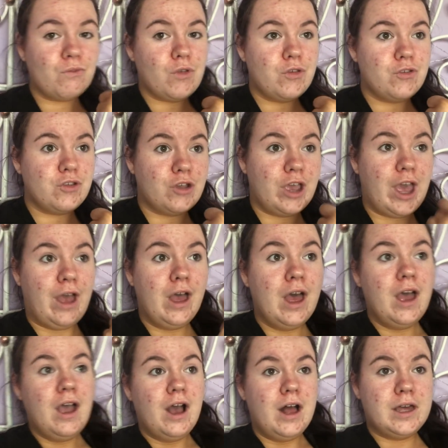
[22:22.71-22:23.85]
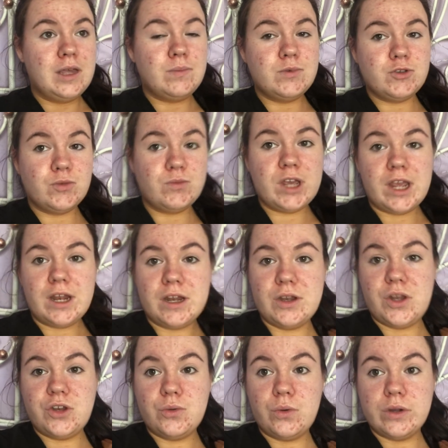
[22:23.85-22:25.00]
So yeah, I'll keep you updated
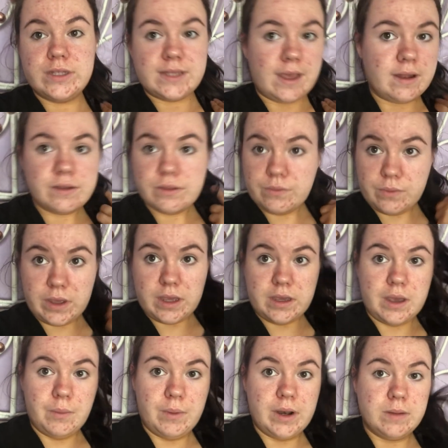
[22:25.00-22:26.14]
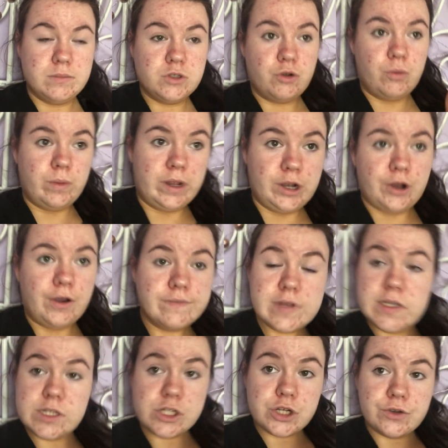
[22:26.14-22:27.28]
towards the end of the week when I'm scrubbing it off and
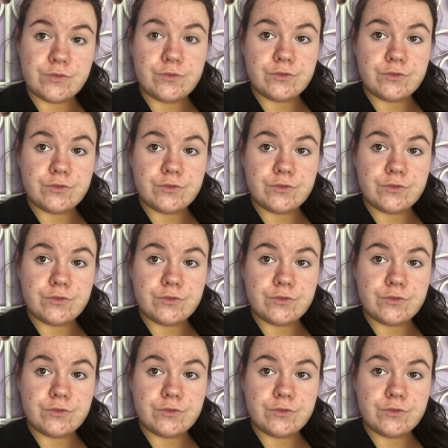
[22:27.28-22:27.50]
stuff.